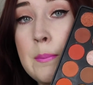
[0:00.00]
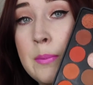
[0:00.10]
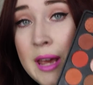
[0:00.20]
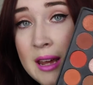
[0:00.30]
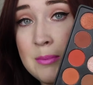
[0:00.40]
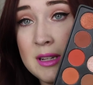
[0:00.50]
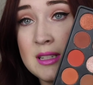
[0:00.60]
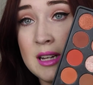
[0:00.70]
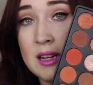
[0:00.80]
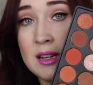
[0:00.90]

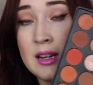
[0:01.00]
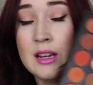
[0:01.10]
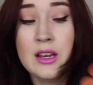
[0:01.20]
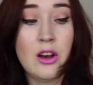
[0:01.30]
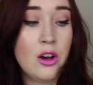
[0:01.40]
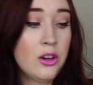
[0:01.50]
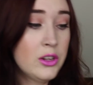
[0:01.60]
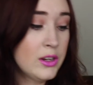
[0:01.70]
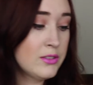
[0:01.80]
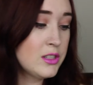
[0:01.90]
pigmented. All
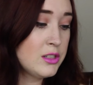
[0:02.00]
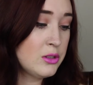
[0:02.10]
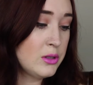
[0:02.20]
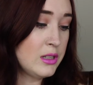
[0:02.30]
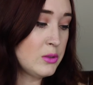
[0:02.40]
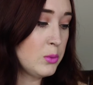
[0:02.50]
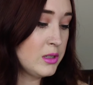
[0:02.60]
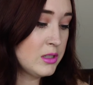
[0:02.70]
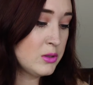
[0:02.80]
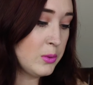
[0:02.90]
you have to do is
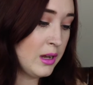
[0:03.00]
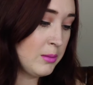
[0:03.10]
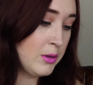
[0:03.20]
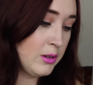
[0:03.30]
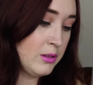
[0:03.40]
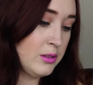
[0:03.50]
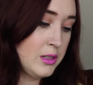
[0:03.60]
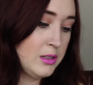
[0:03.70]
one swipe. I'll